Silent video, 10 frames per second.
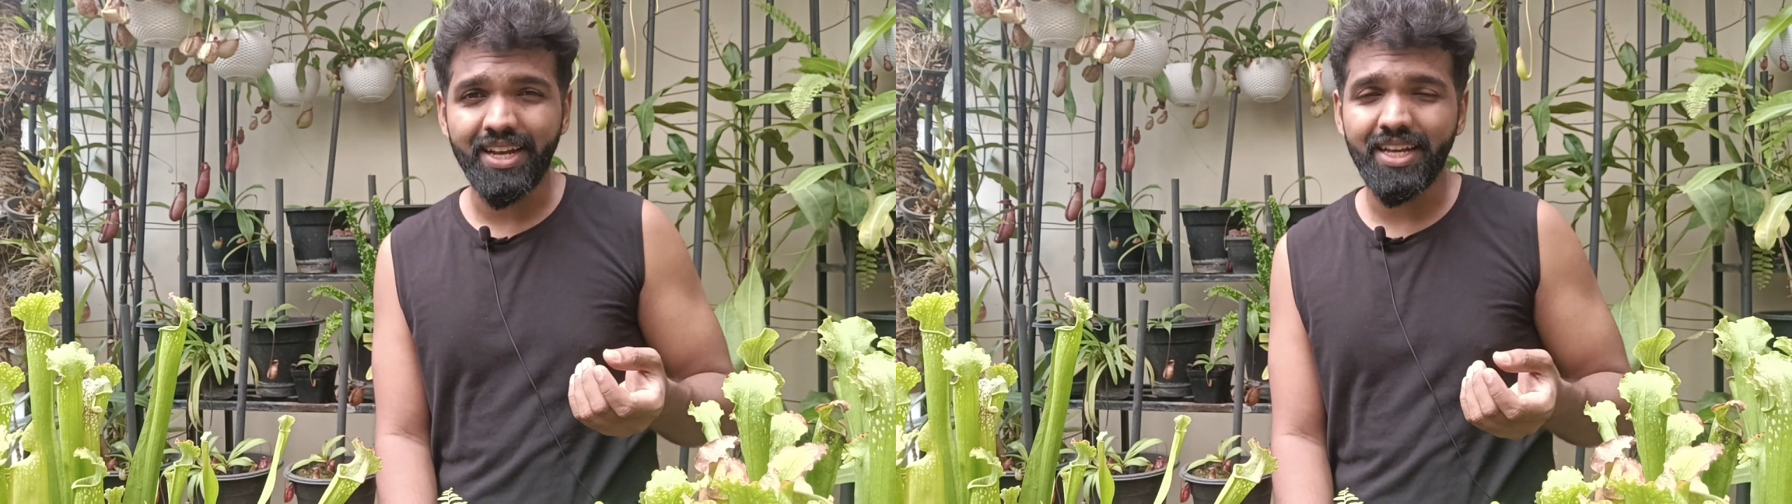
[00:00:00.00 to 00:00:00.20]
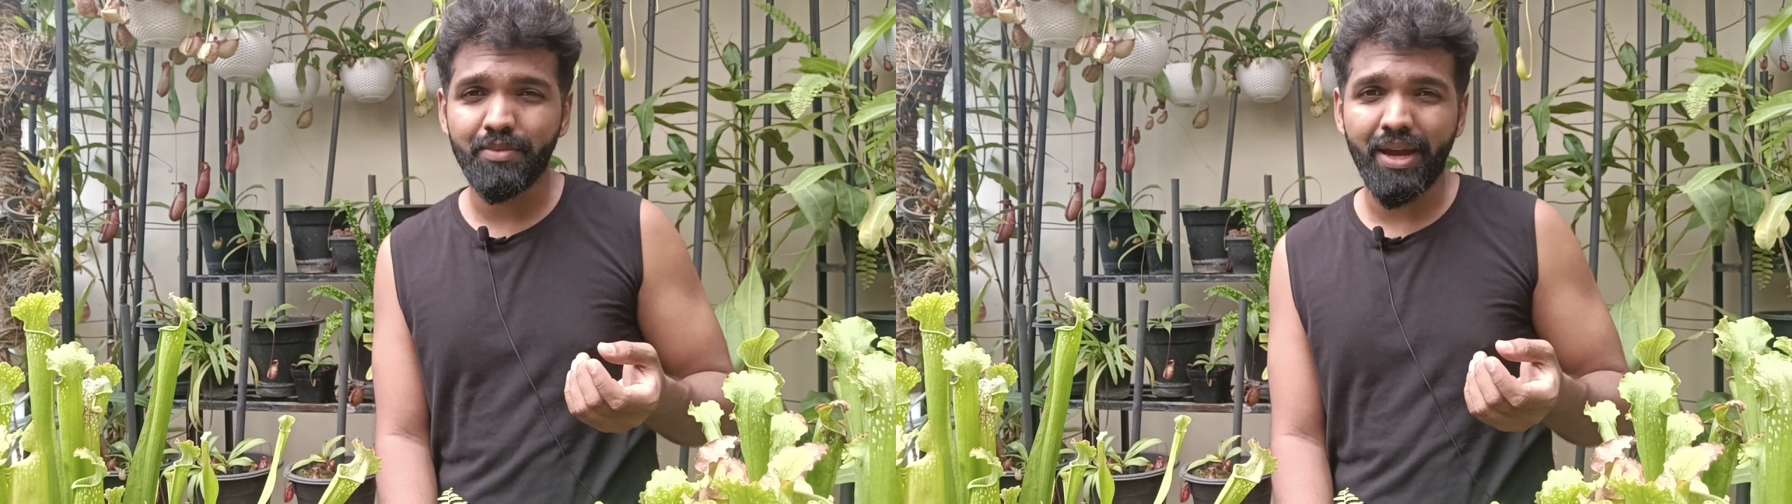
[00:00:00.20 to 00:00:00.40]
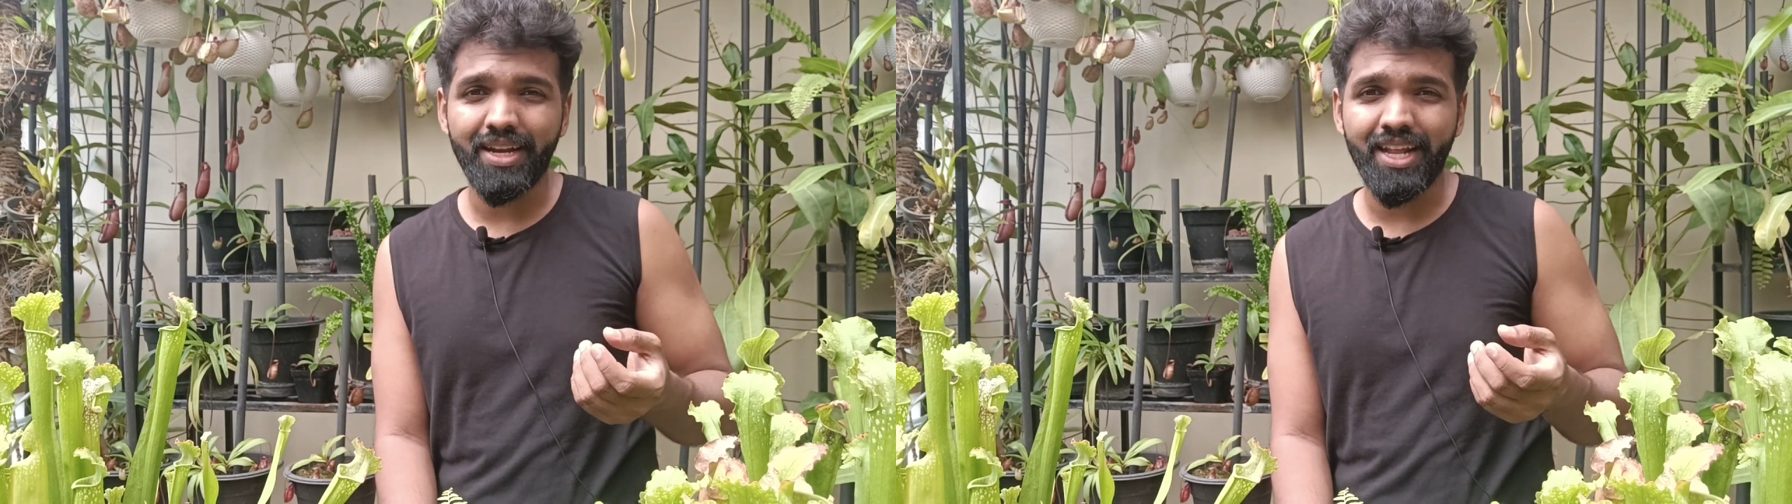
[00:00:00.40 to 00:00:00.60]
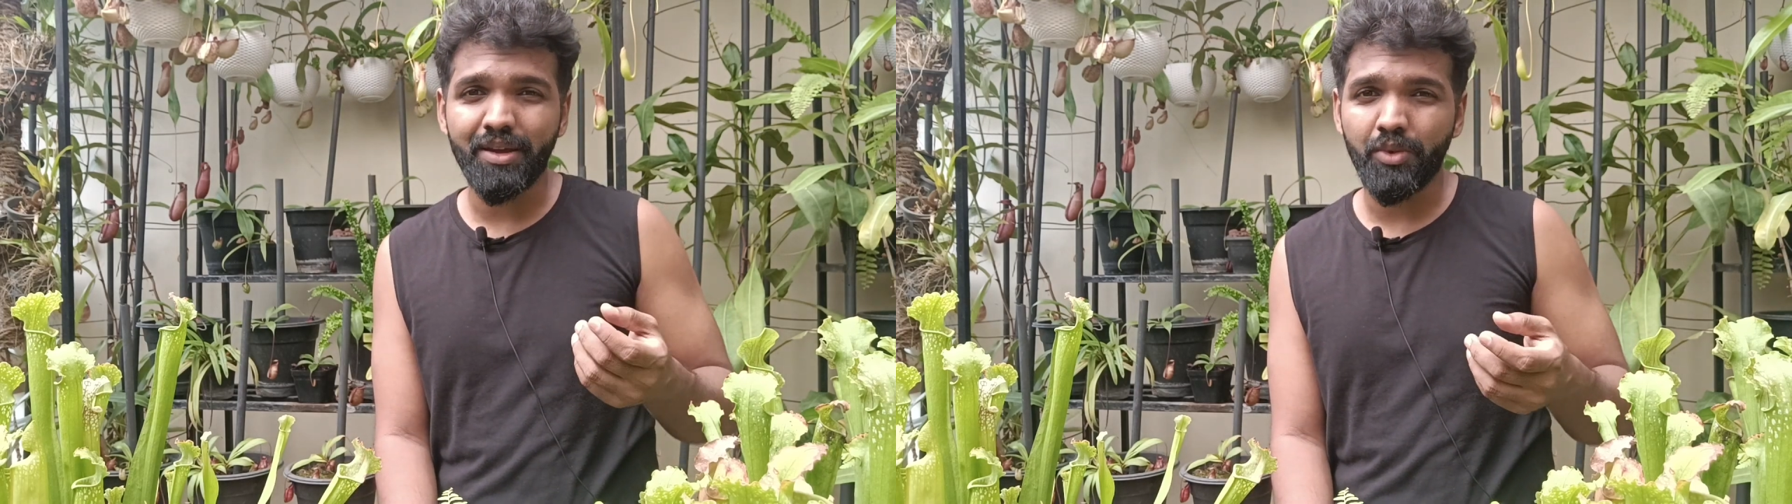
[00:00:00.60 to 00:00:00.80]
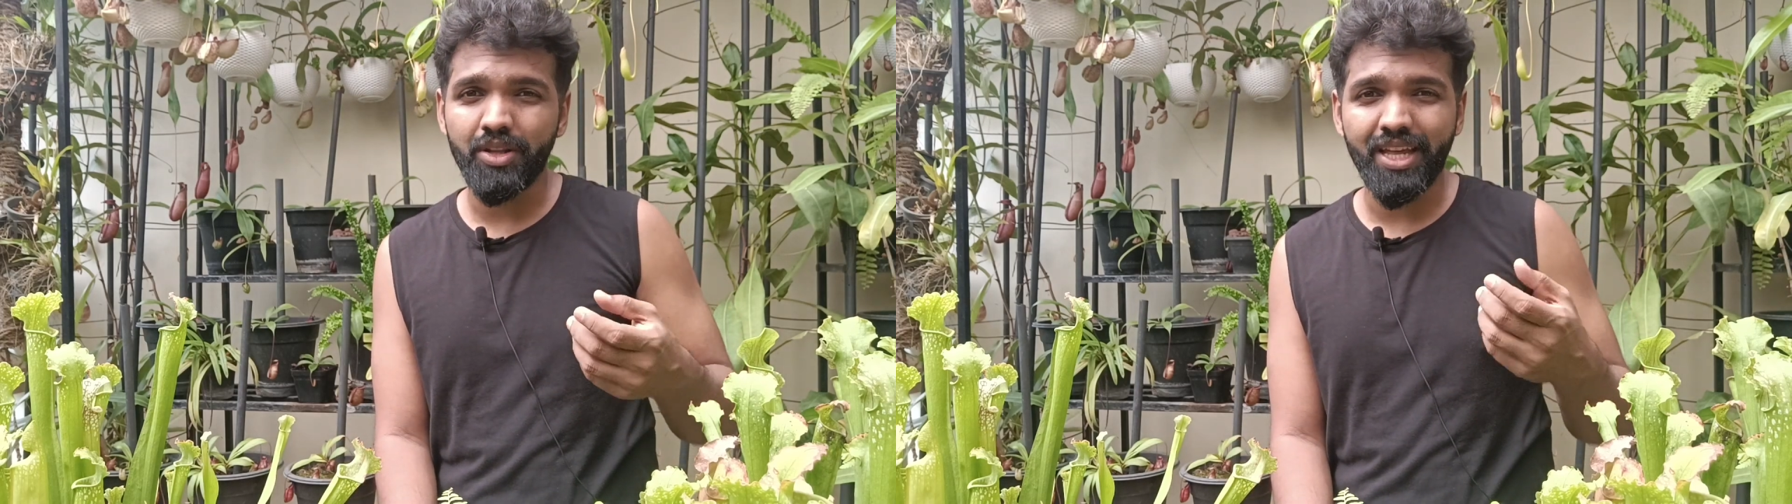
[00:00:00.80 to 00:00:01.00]
It might take
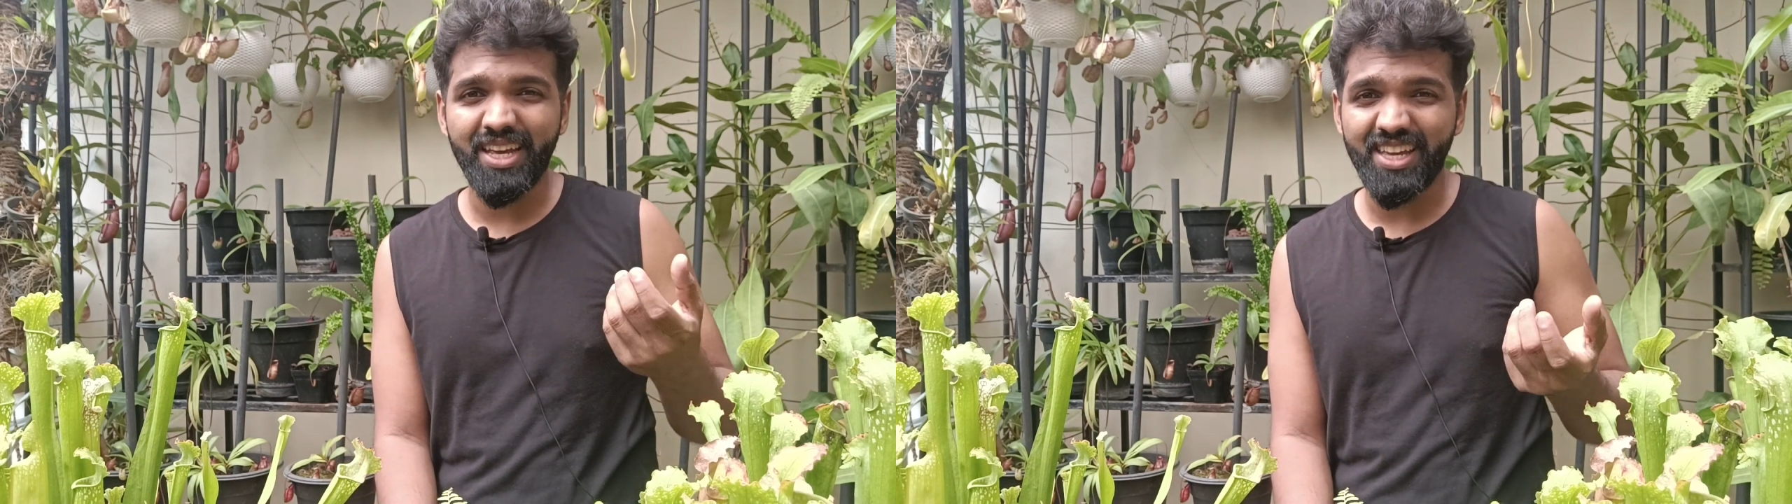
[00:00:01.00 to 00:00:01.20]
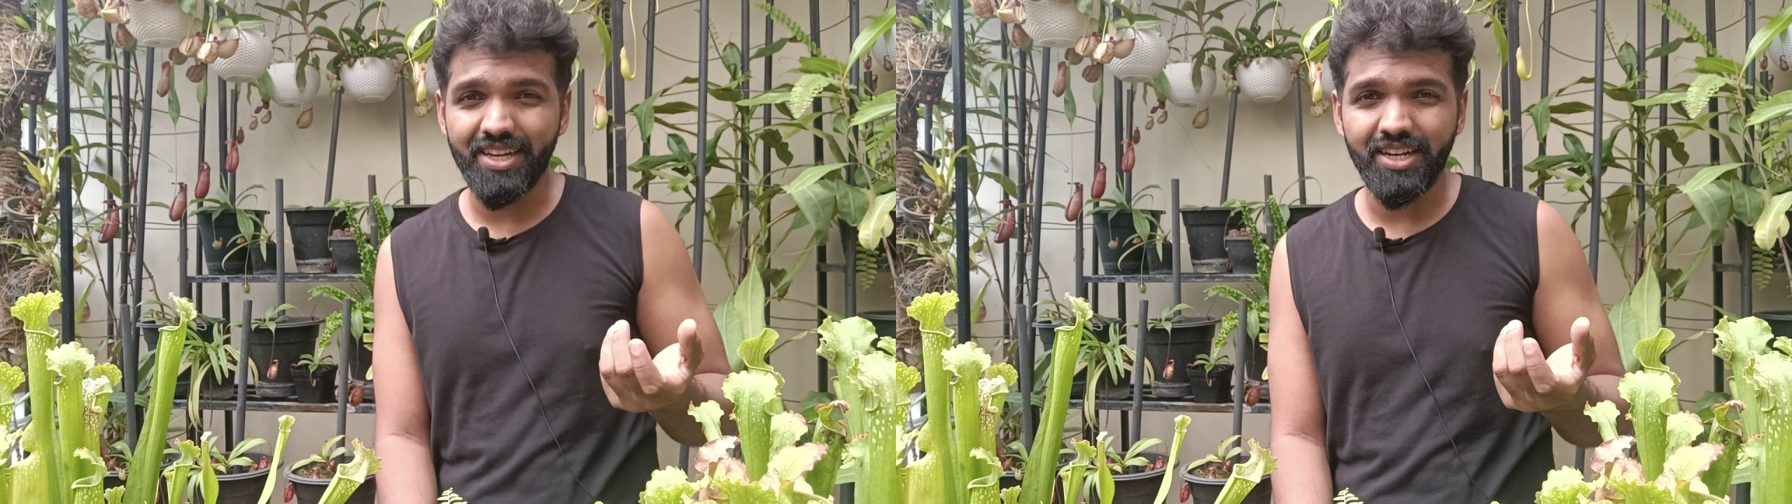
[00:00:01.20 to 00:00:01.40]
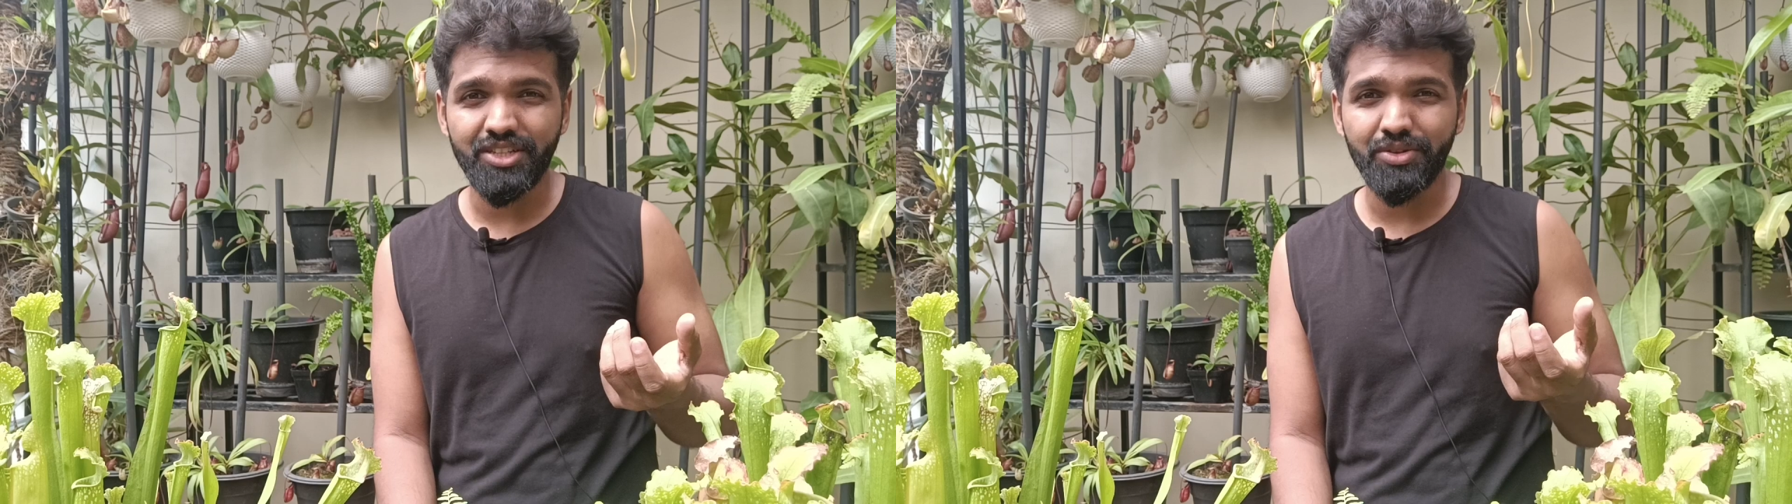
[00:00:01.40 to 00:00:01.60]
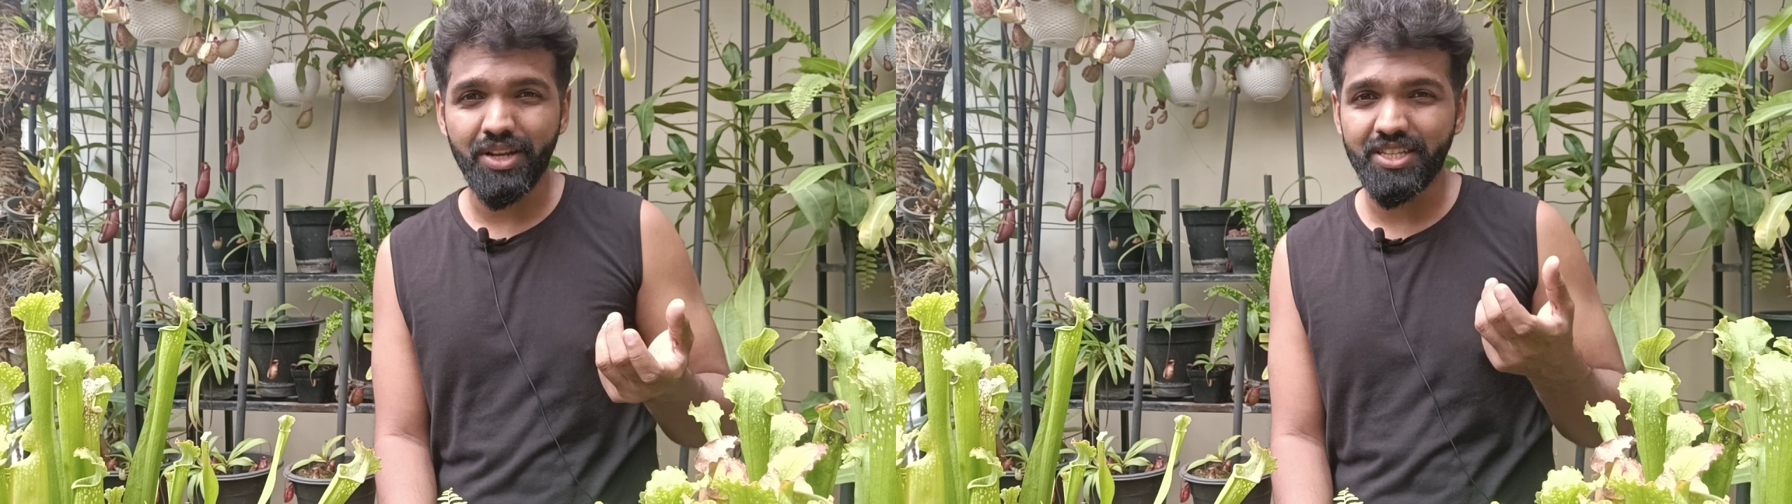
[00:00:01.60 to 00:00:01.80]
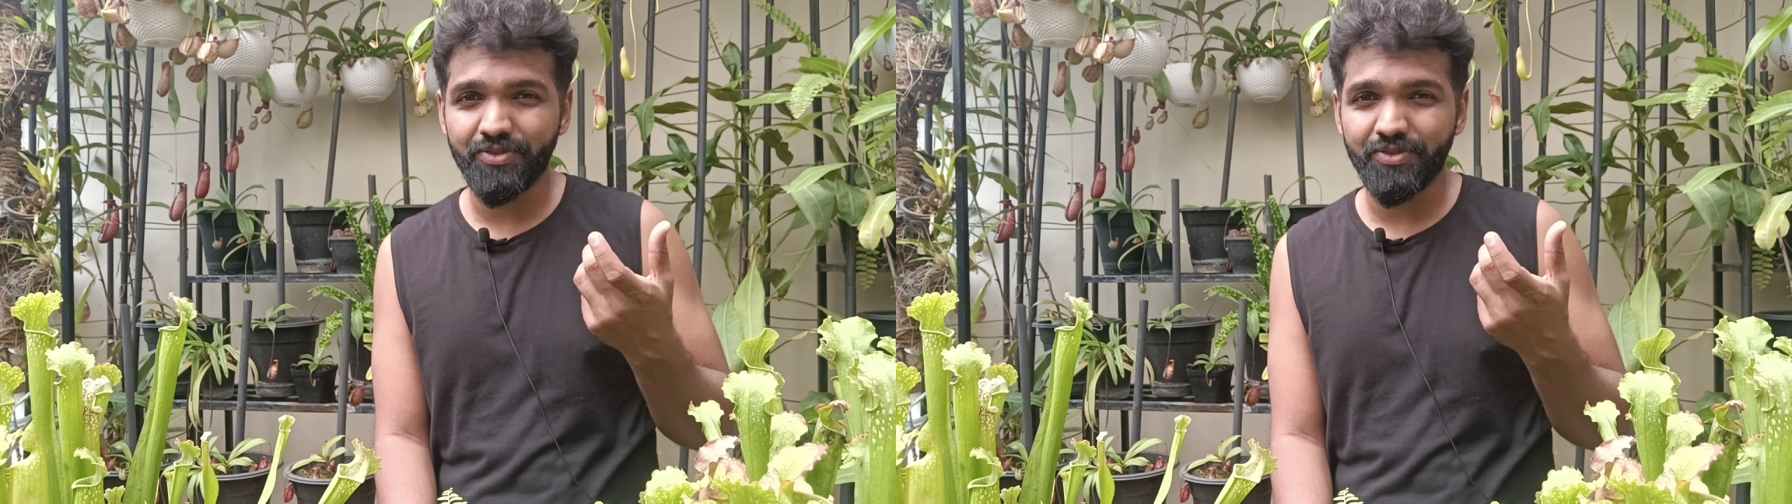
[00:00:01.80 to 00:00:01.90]
more than a year to reach